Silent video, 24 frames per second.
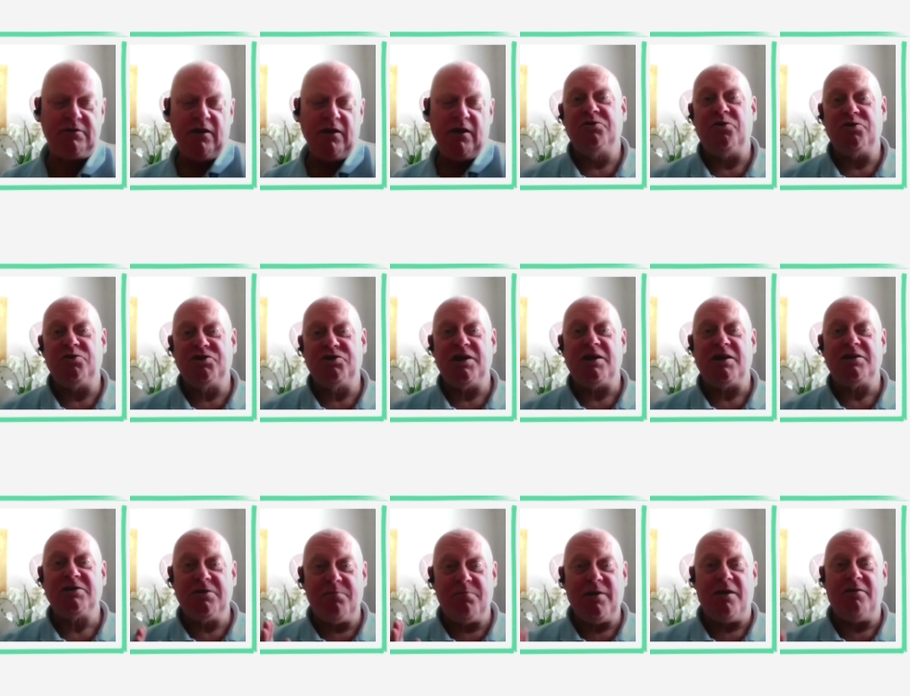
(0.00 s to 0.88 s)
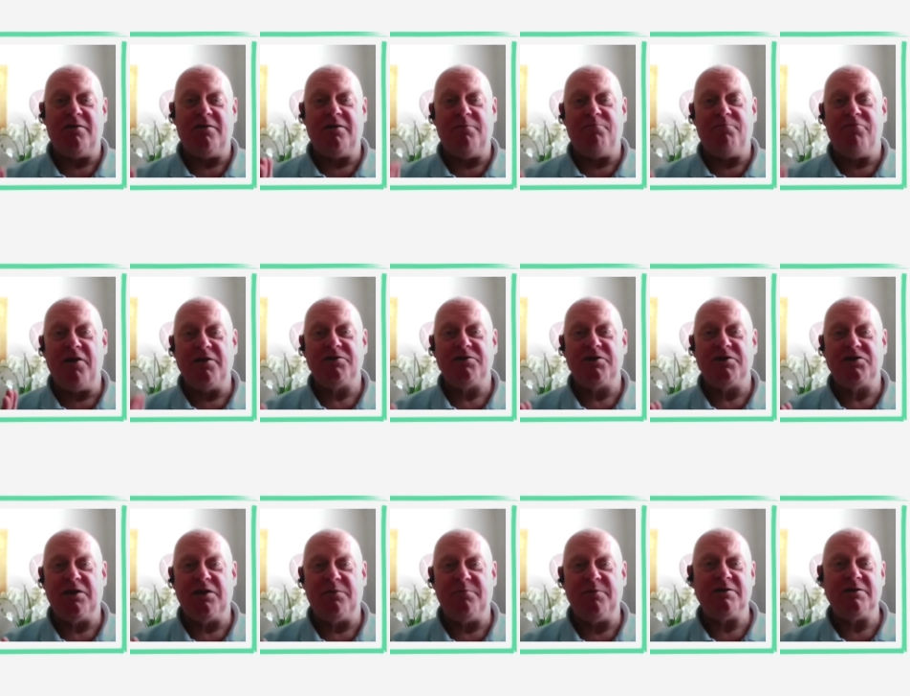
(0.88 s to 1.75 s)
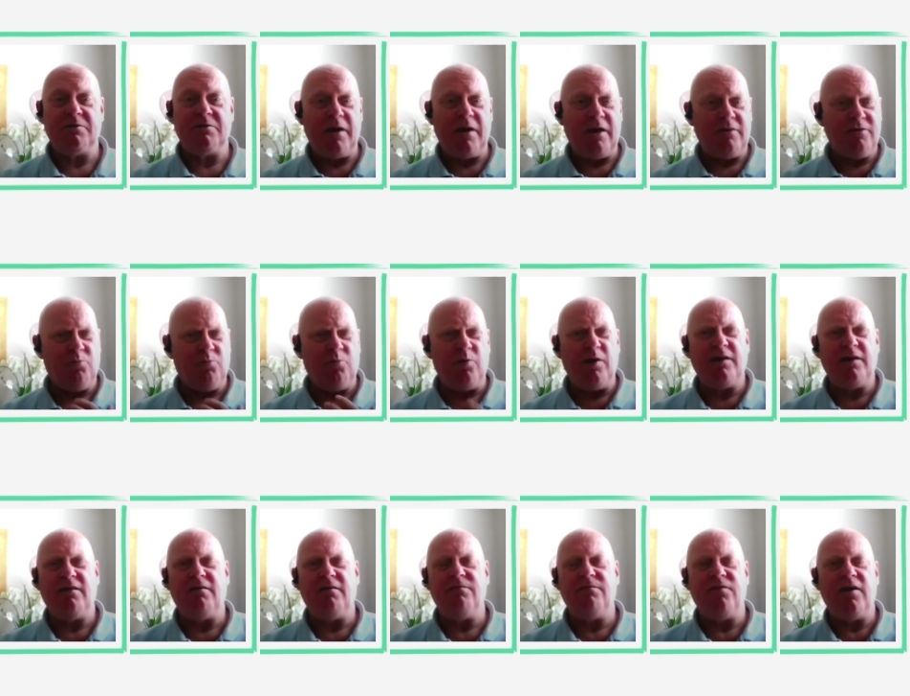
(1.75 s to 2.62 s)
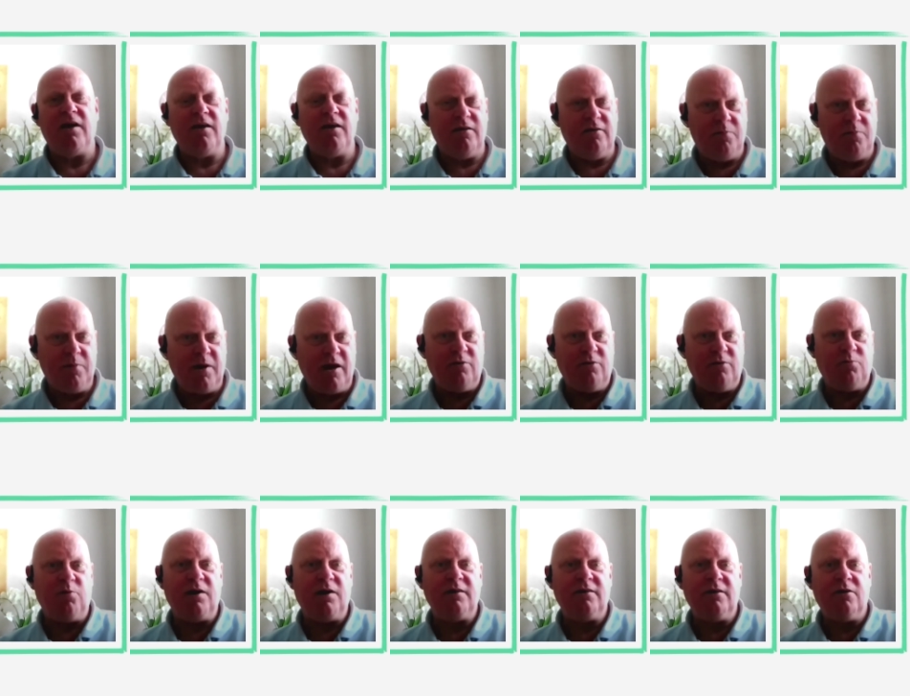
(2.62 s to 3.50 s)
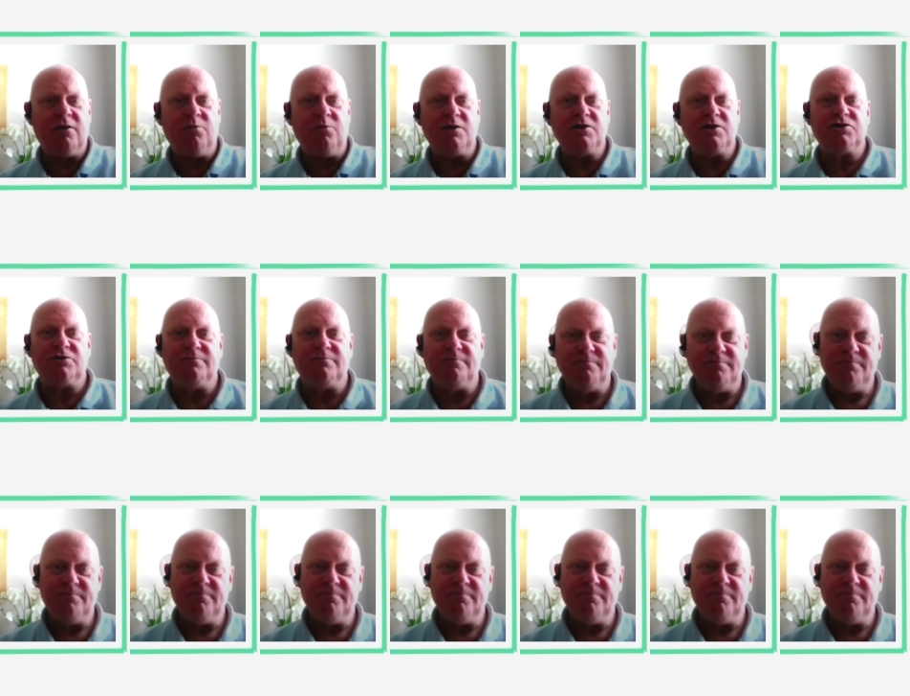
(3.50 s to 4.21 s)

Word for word: It's not just about the apprenticeship; it's about the way they think and about the way they question.